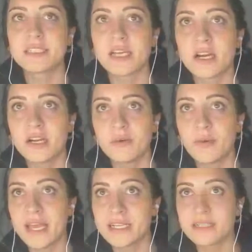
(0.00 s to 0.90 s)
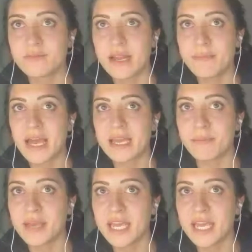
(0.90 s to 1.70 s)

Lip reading: So we had to remake a